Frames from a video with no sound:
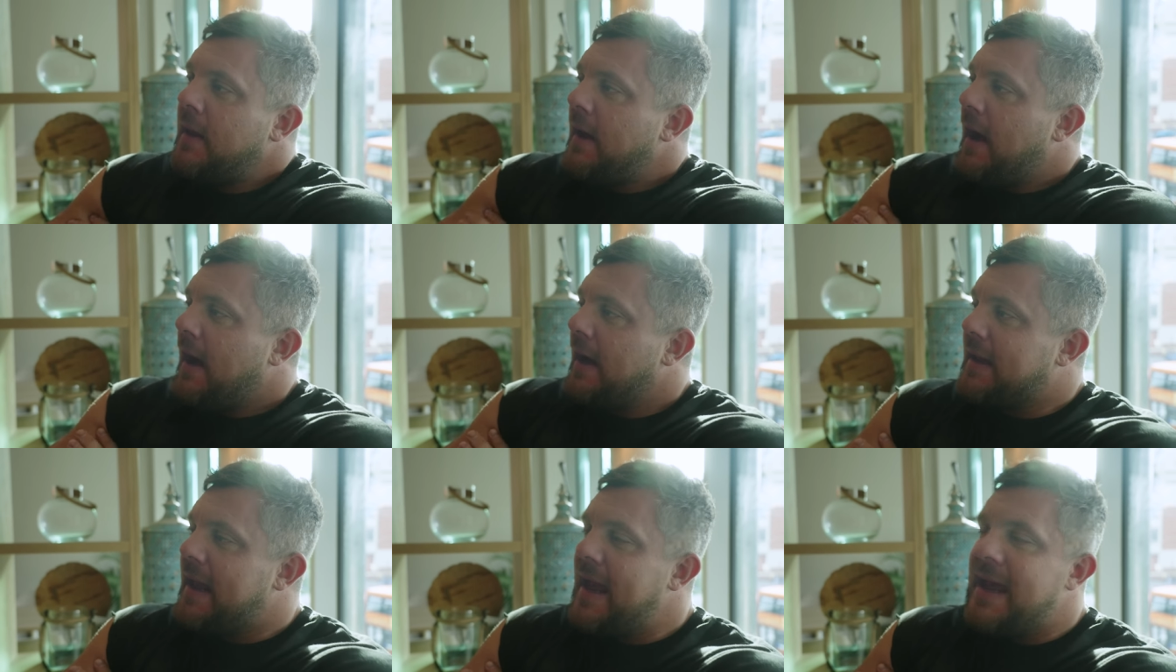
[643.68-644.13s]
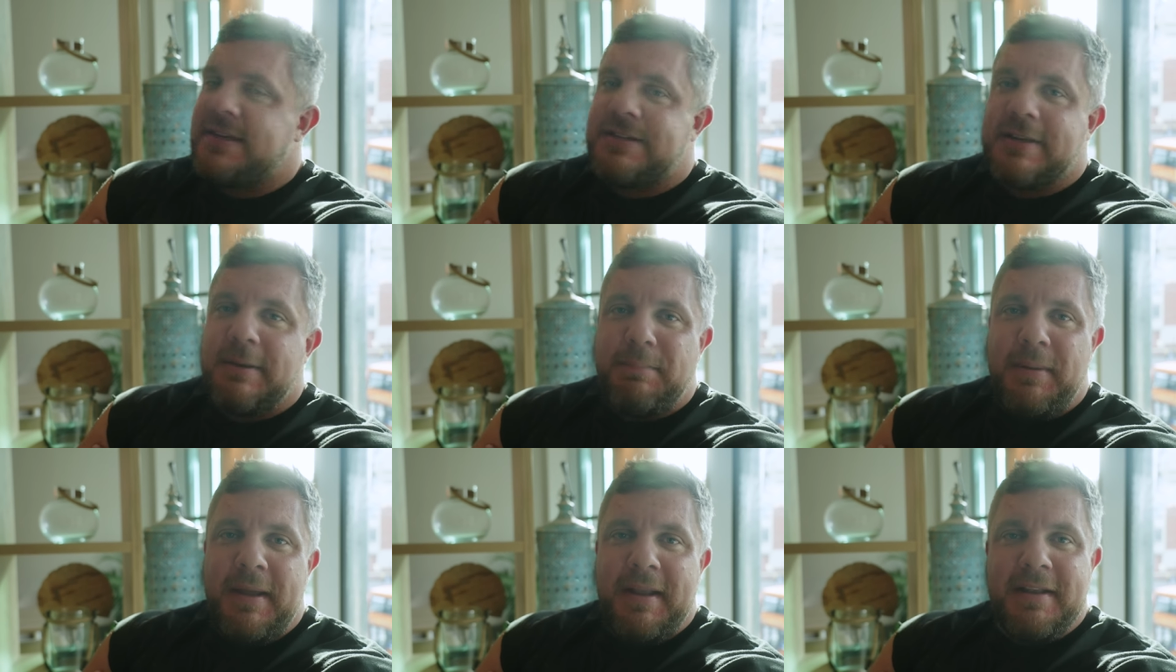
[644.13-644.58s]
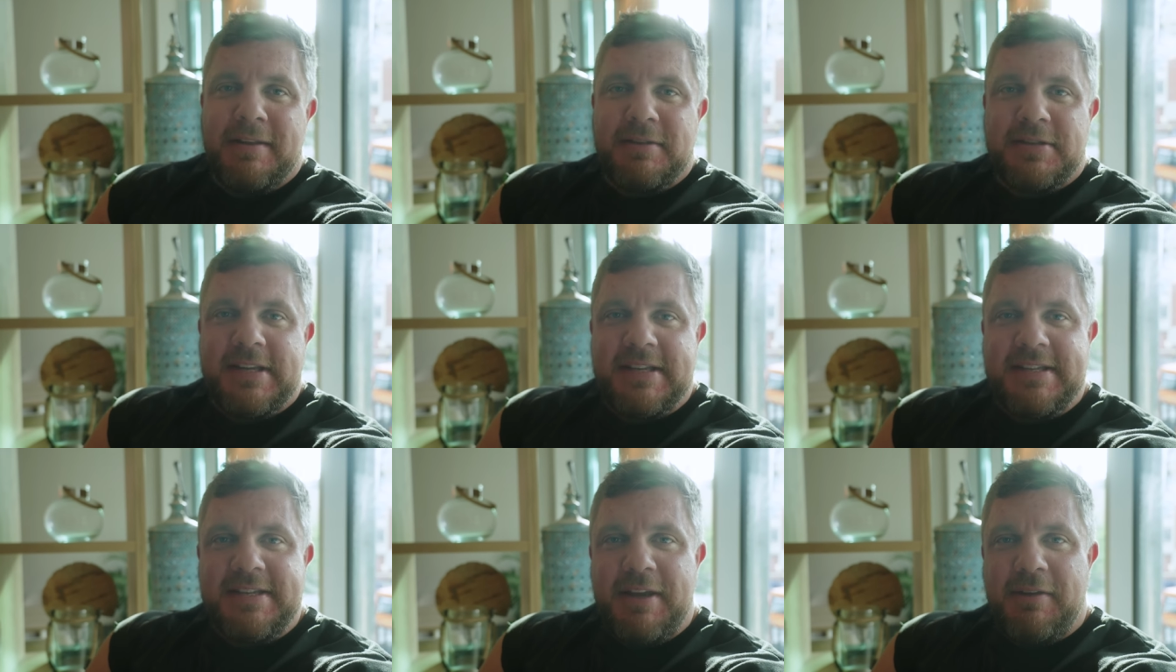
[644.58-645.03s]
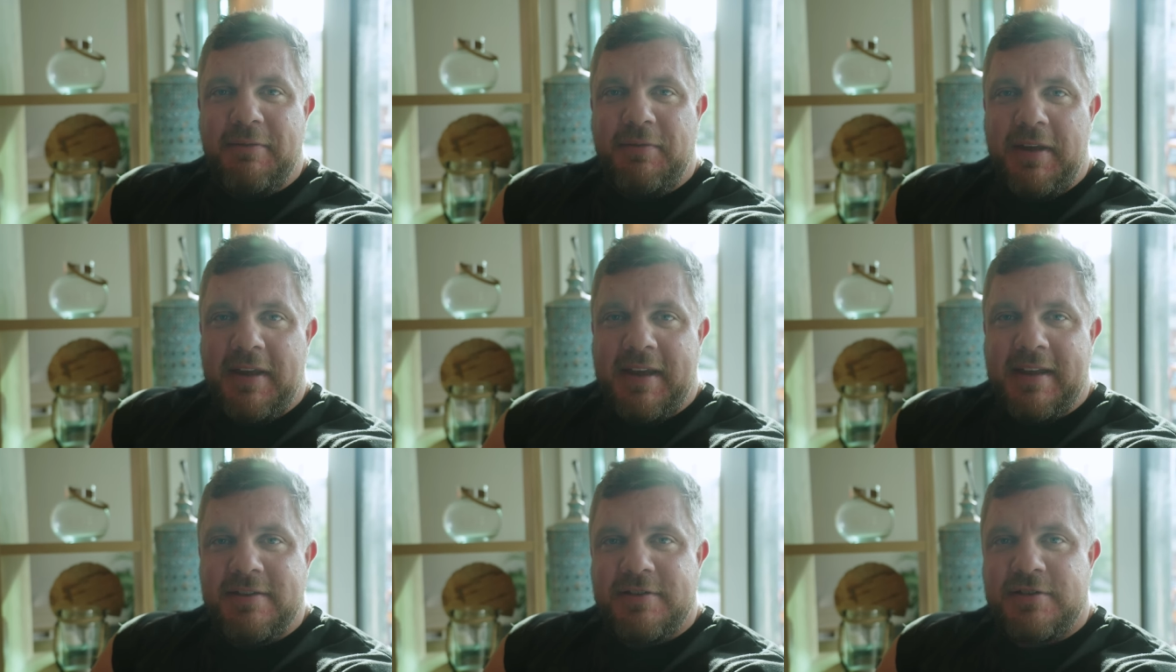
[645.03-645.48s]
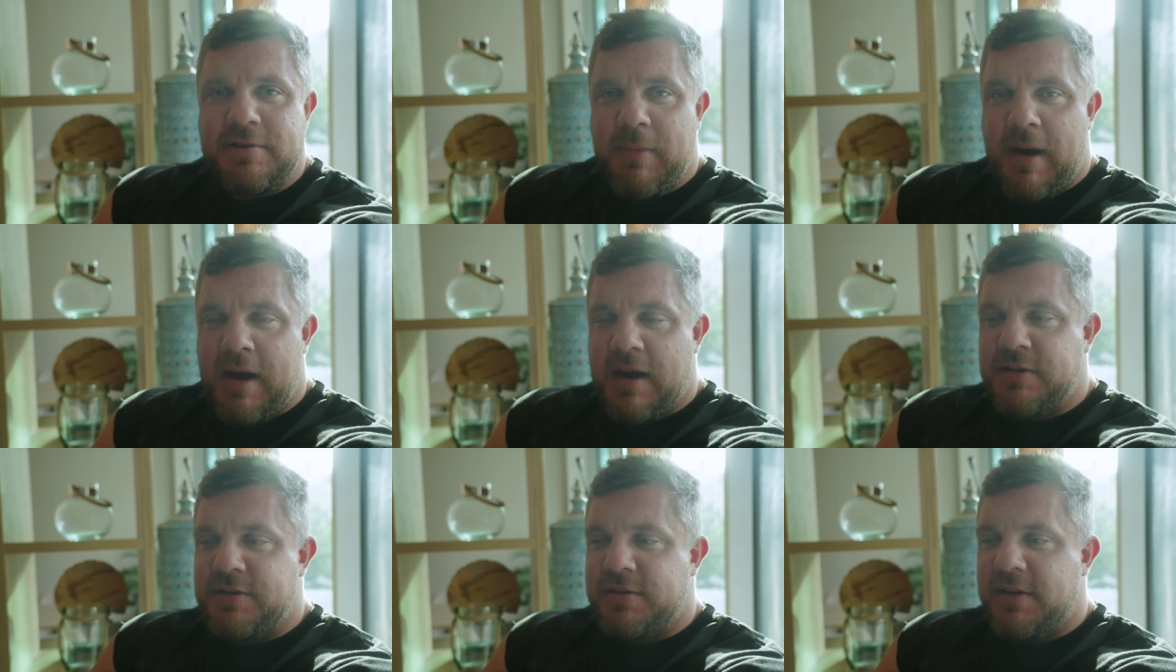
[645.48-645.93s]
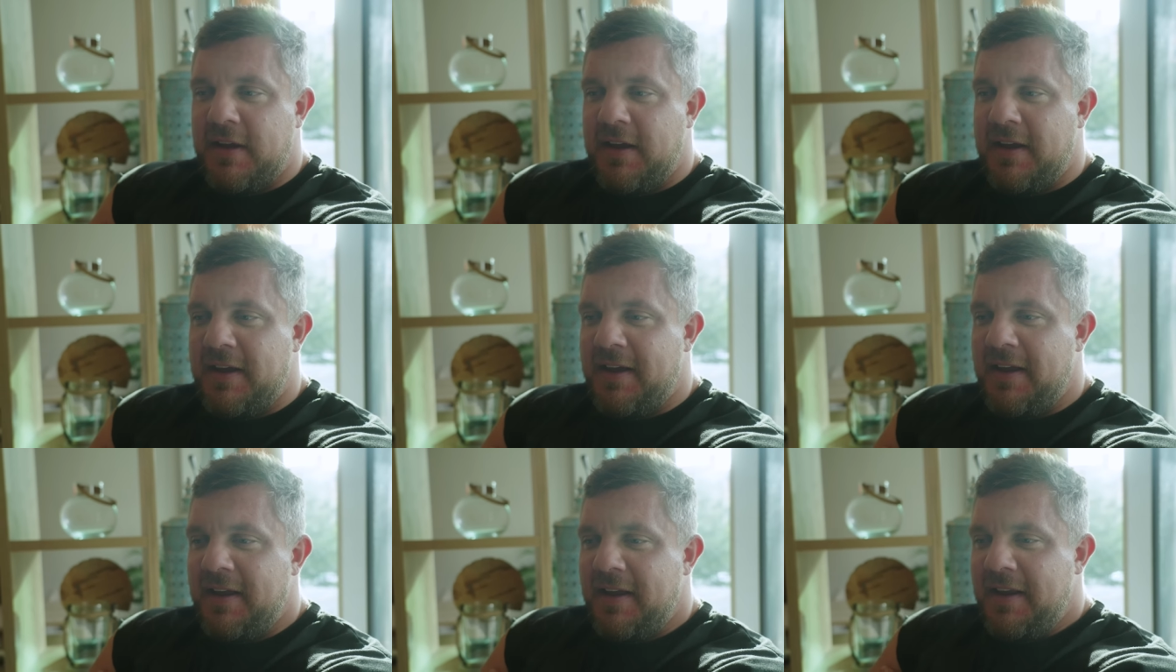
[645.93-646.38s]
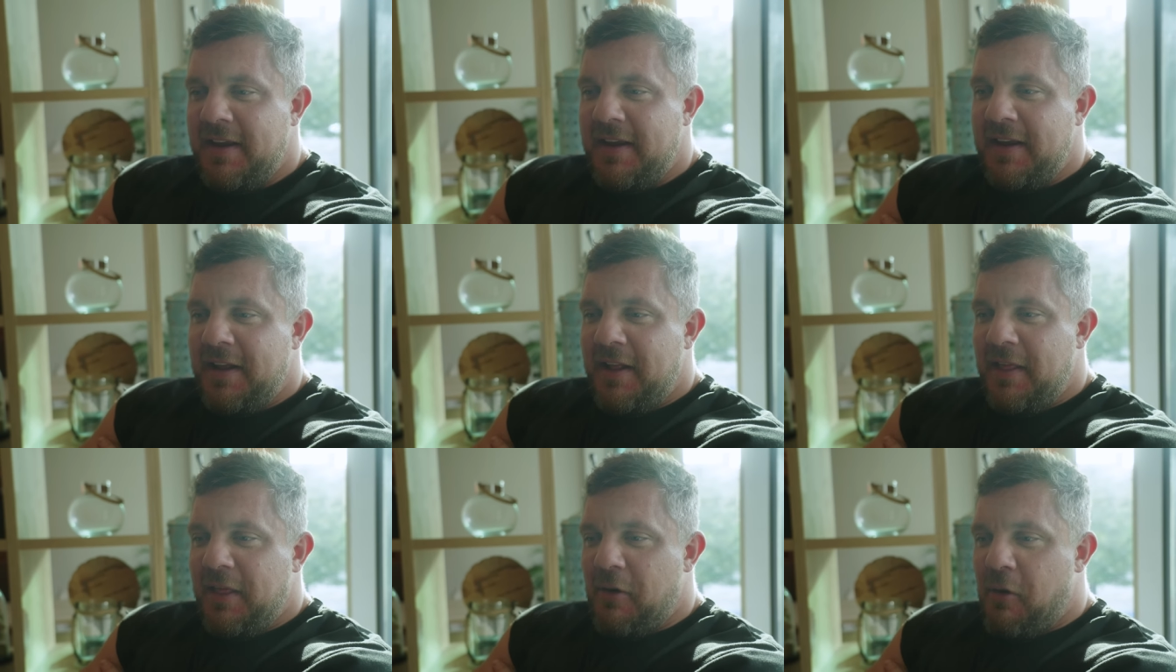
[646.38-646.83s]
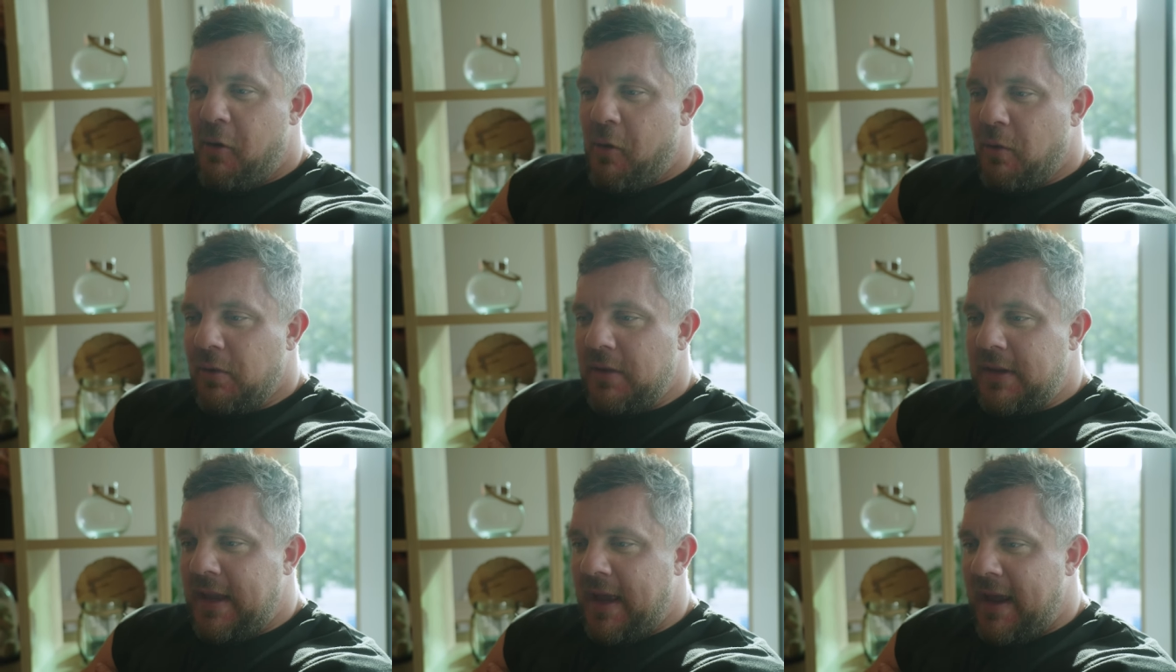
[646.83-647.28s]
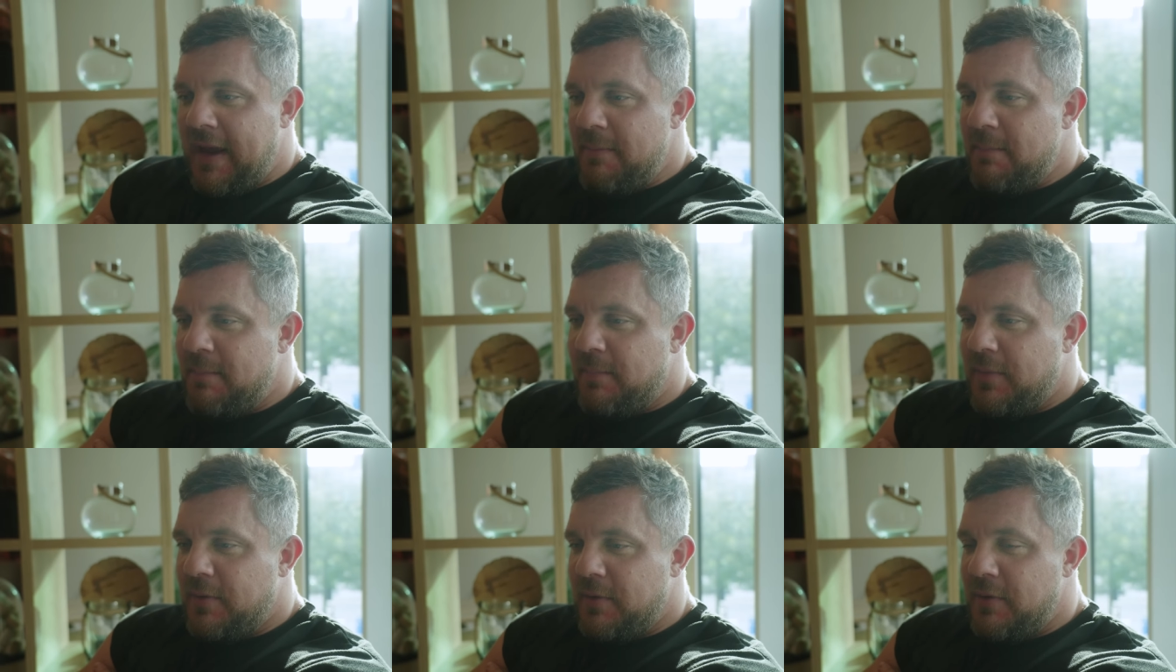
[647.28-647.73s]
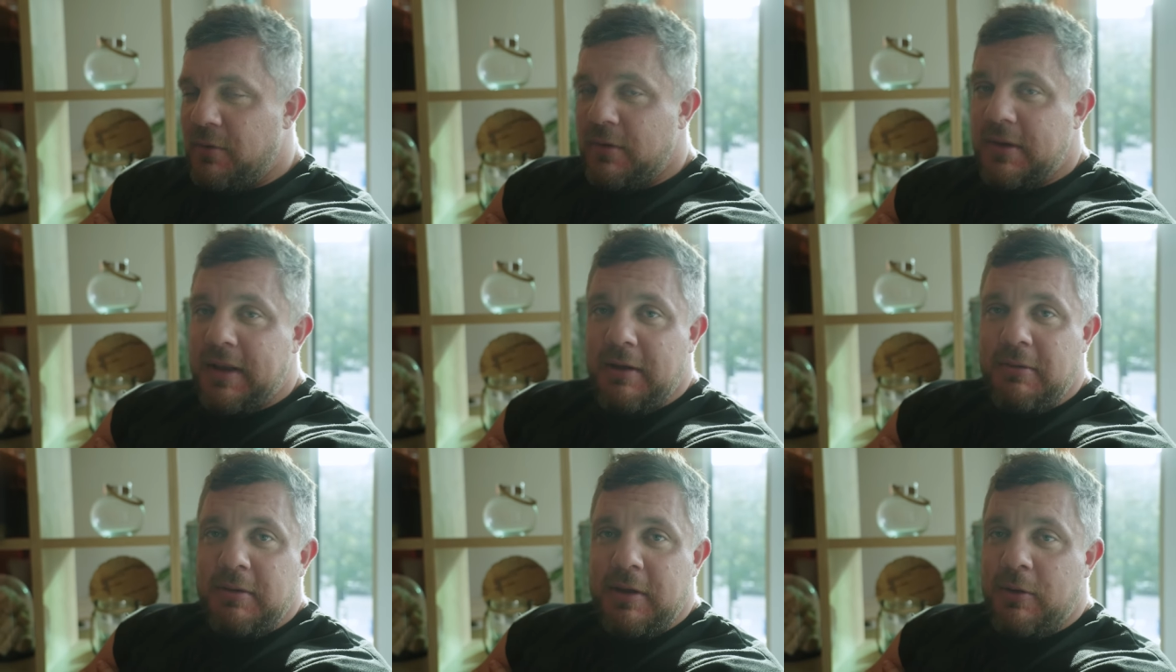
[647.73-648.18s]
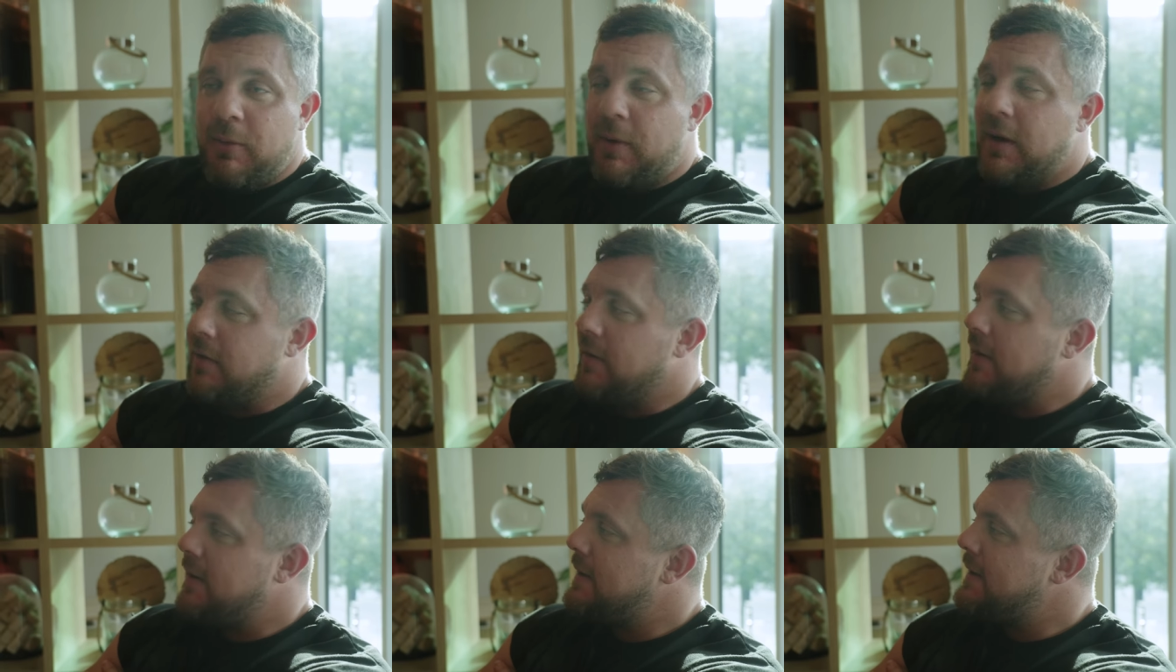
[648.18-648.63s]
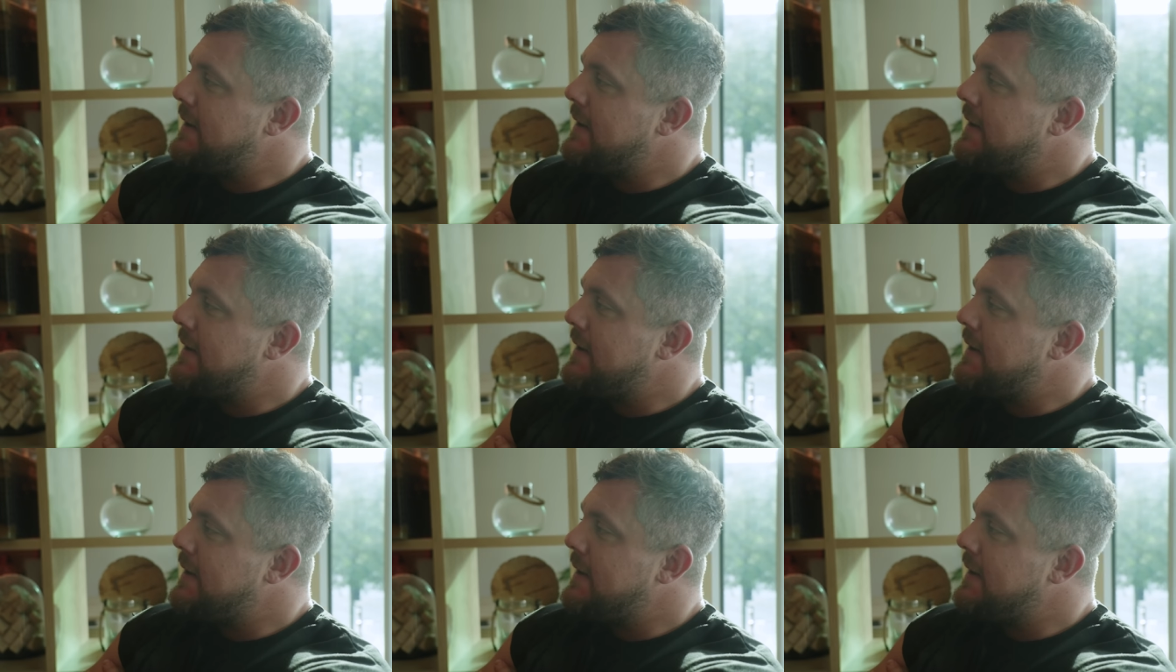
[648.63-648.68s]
a guest appearance to see if he can smash the the whole time, no doubt he will.